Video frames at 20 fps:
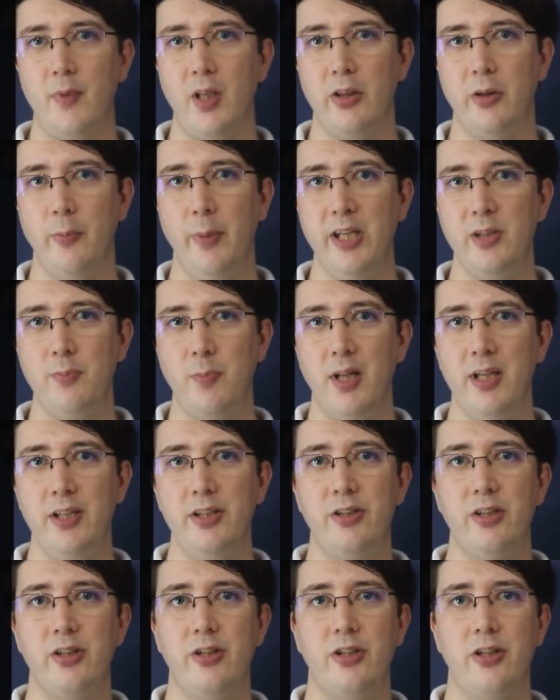The best
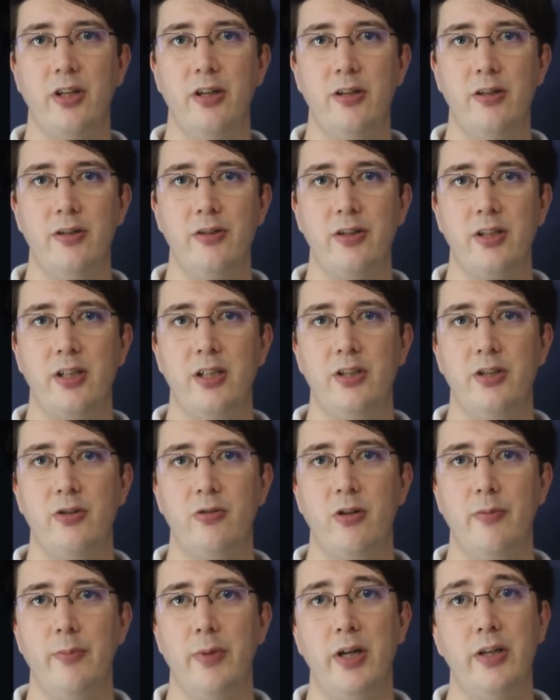place to start is
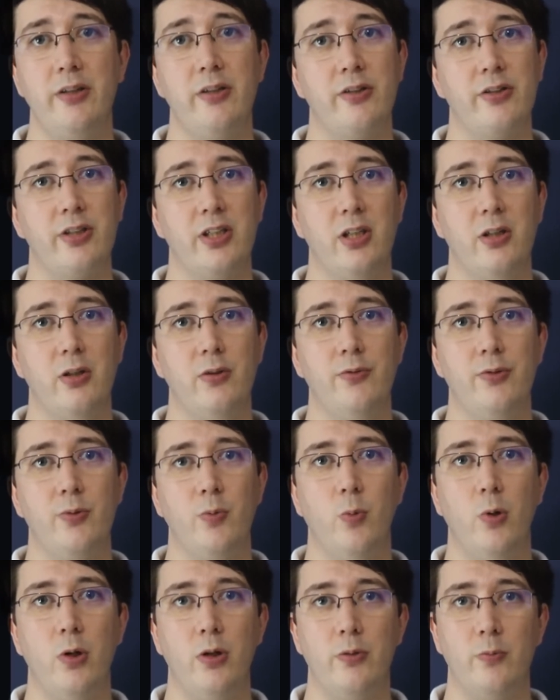to remind
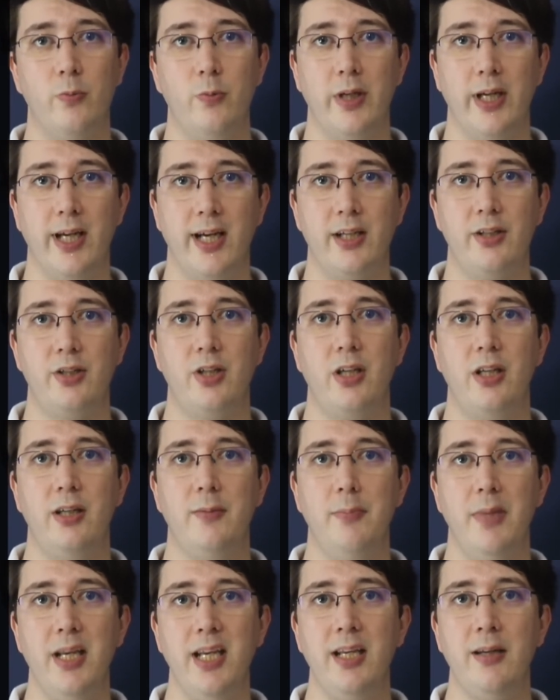ourselves what we
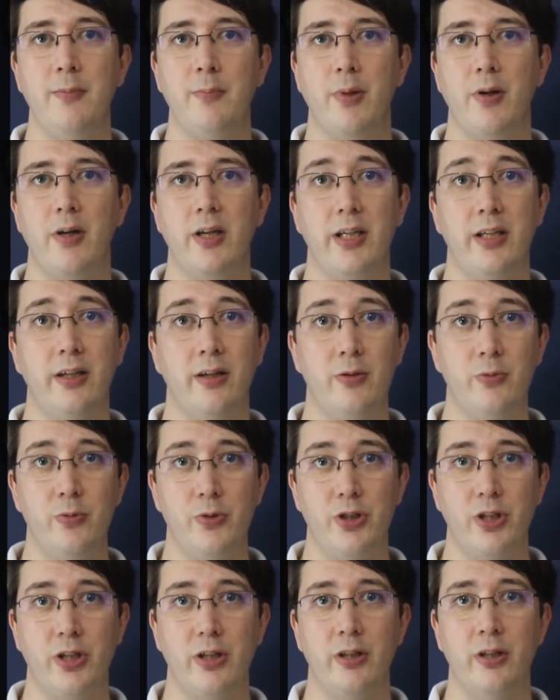actually mean by
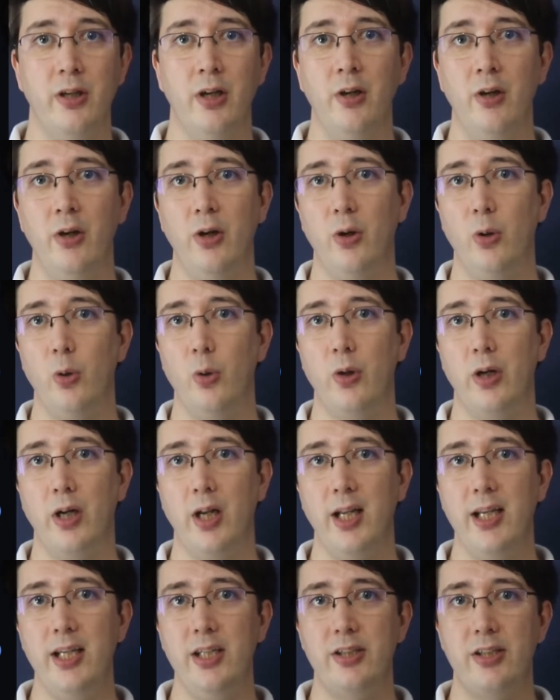culture, or
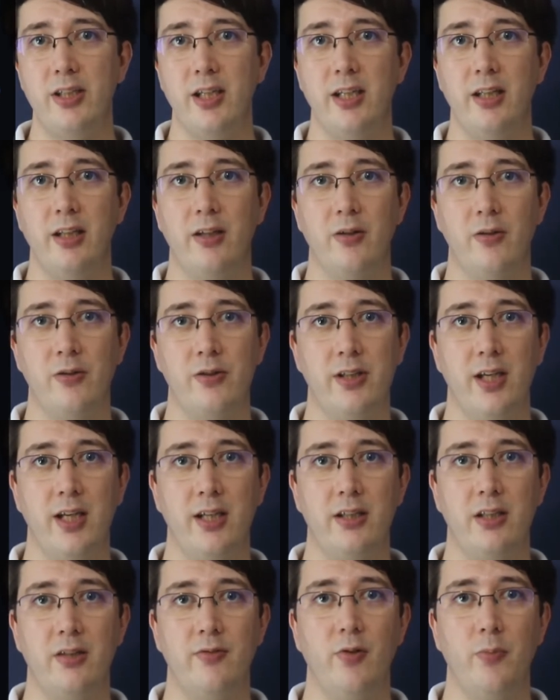at least in the
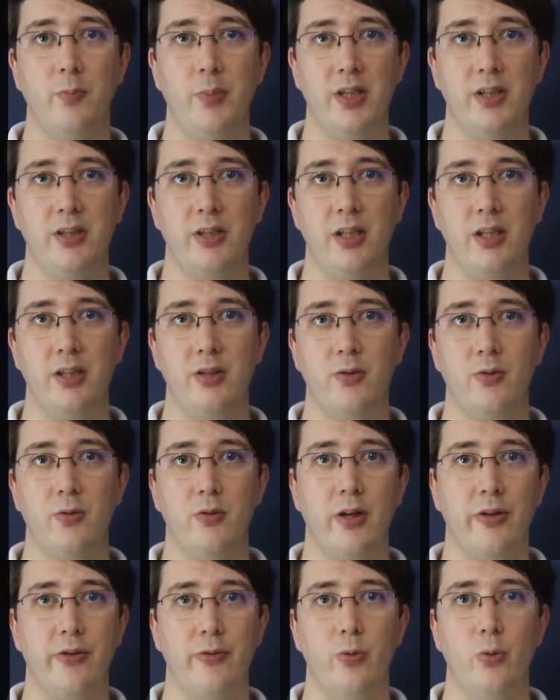context of a business
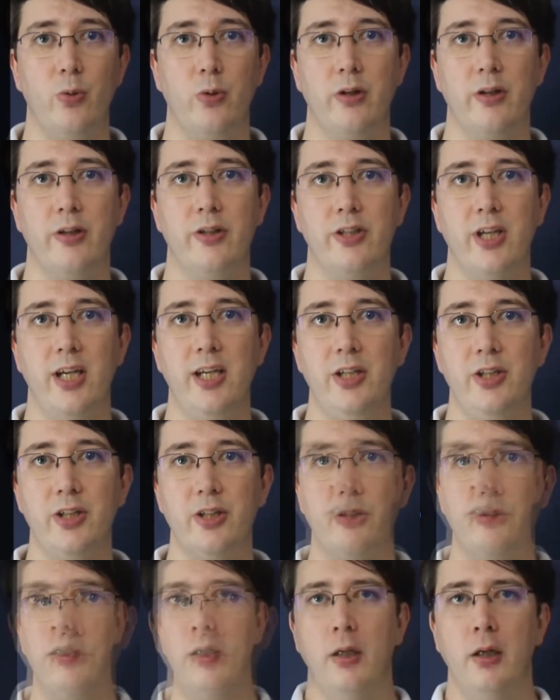or other
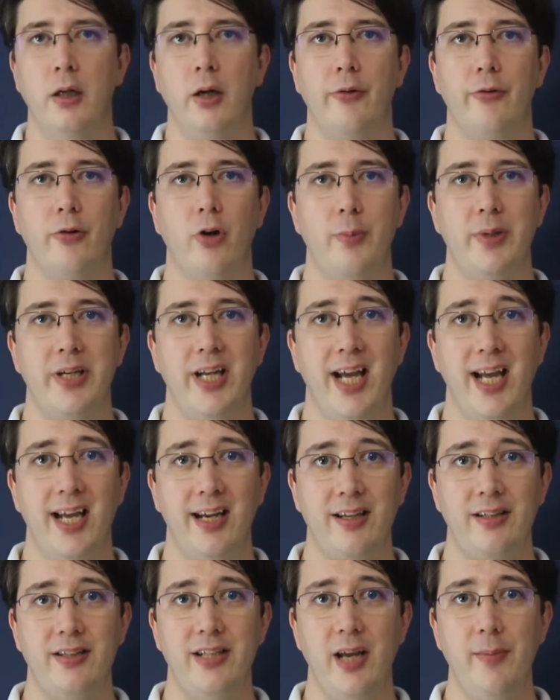organisation. From an
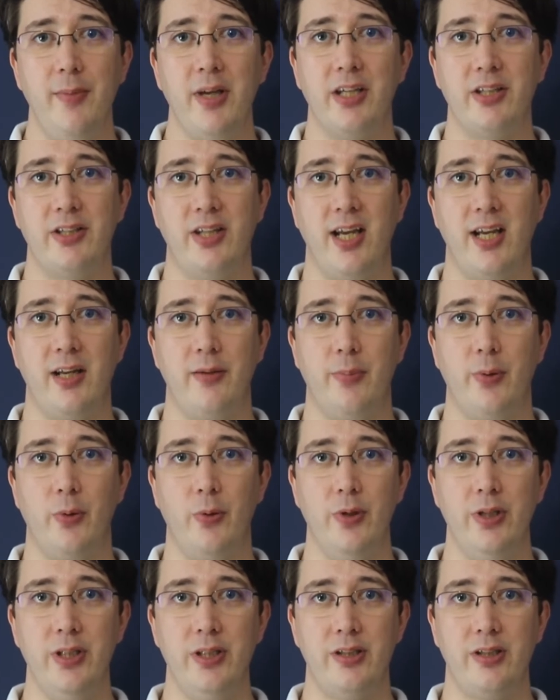academic
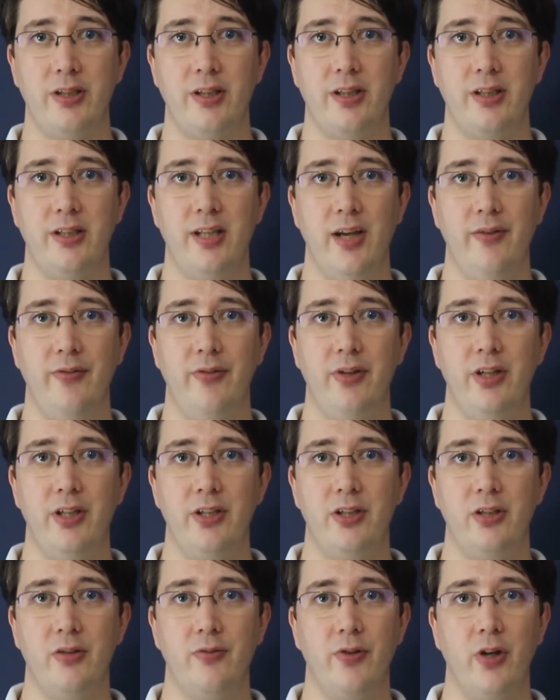standpoint, the
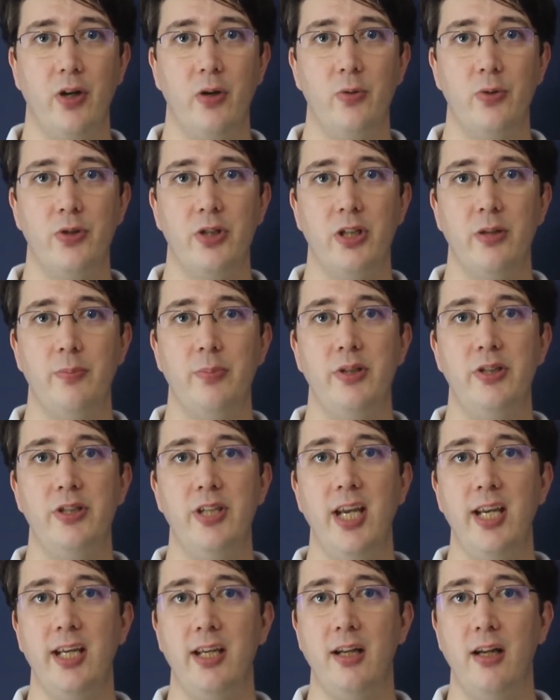definition of culture,
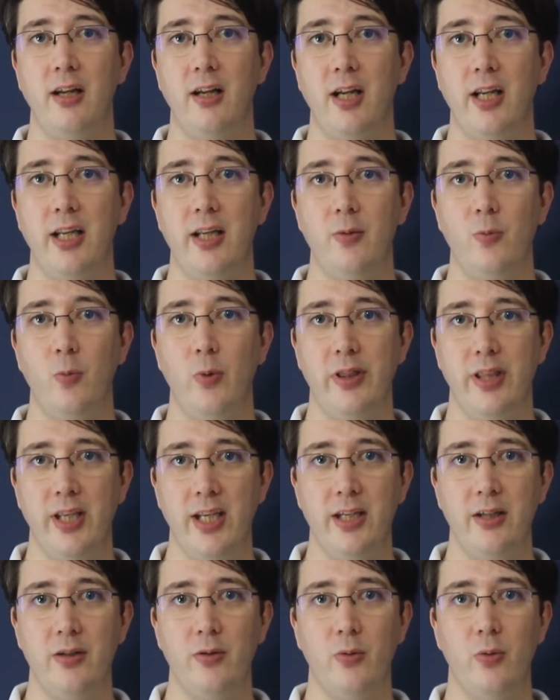particularly
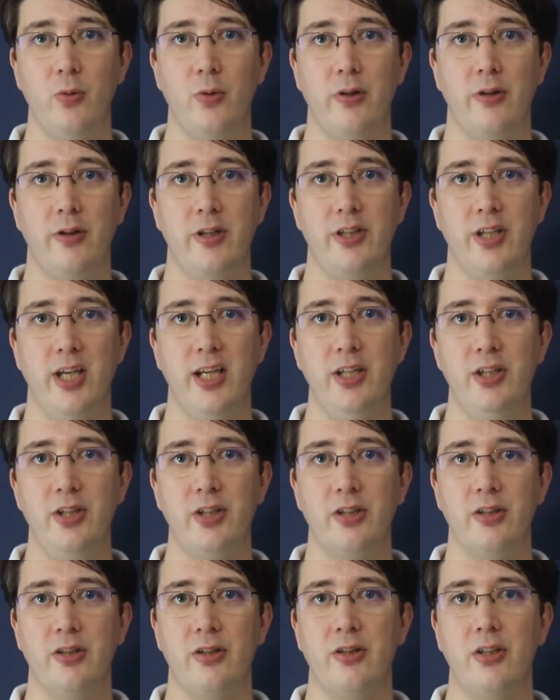within
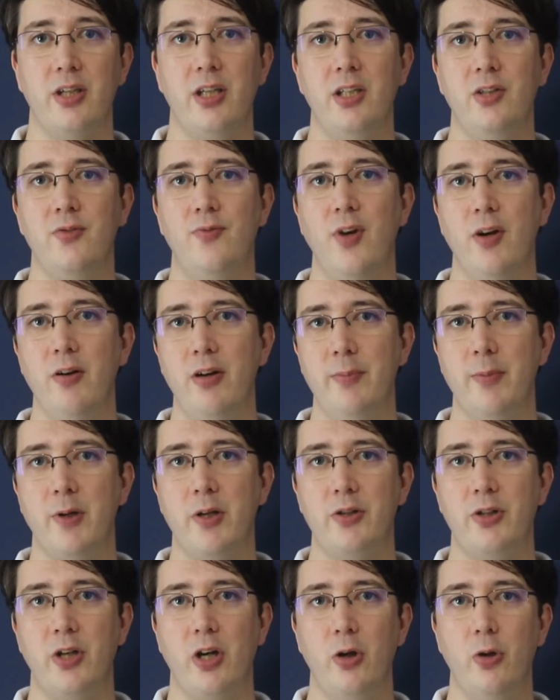organisations, is very
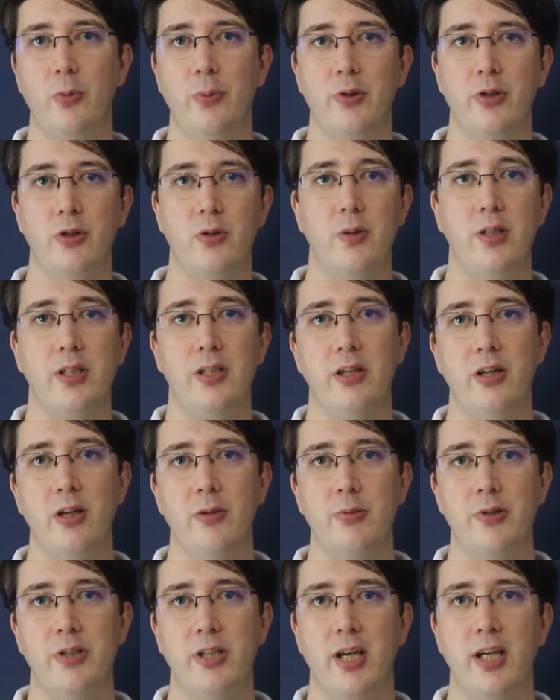much open to
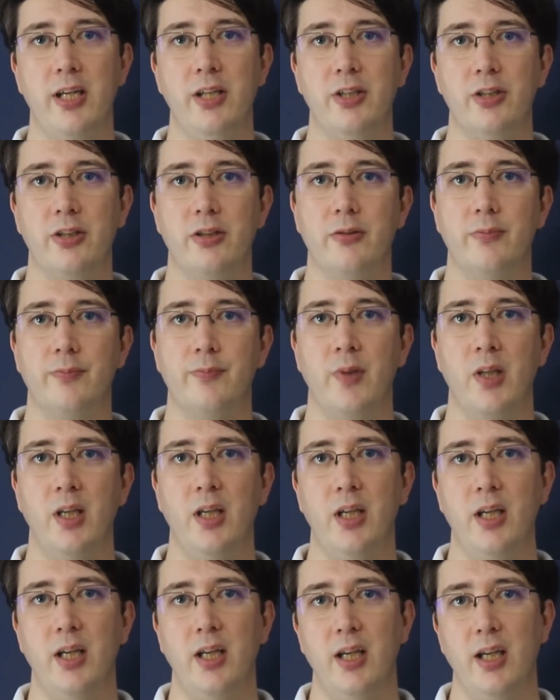interpretation,
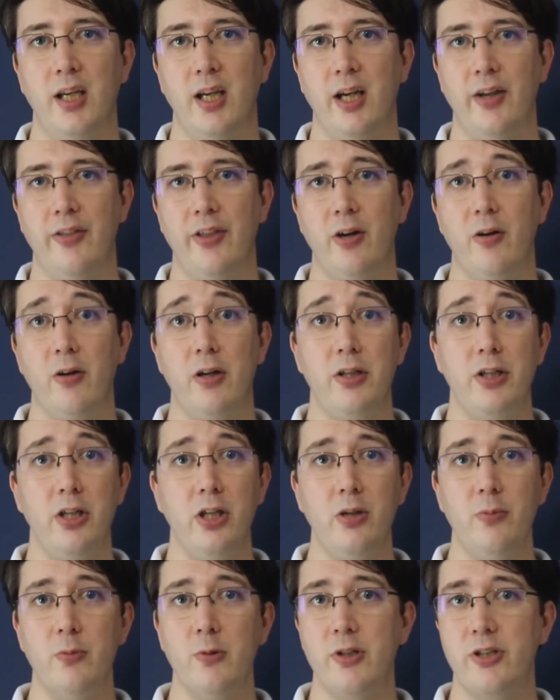and there are
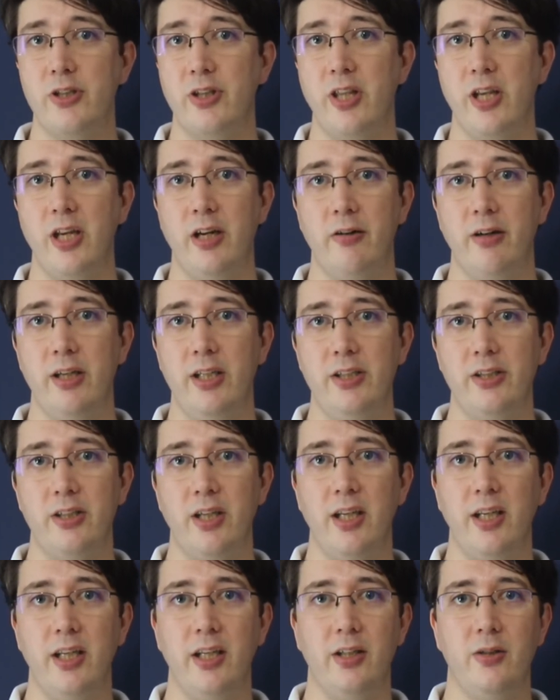numerous theories
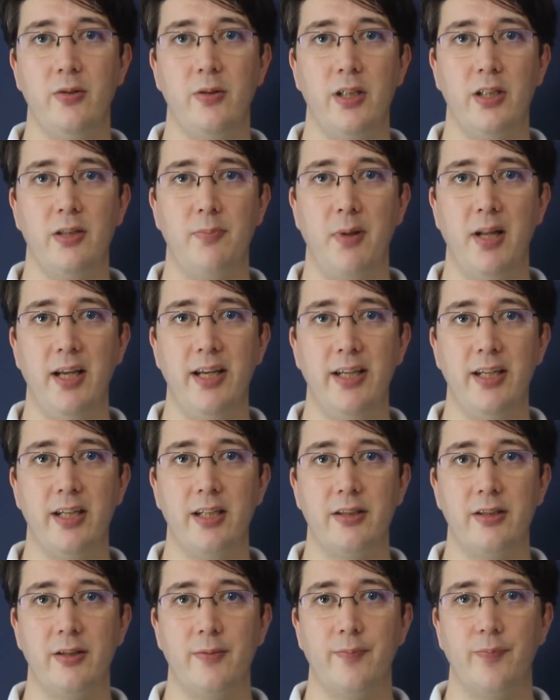seeking to explain
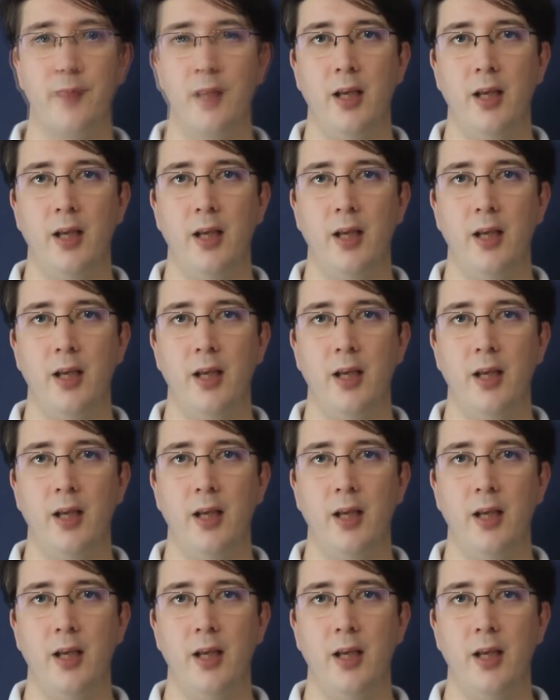it.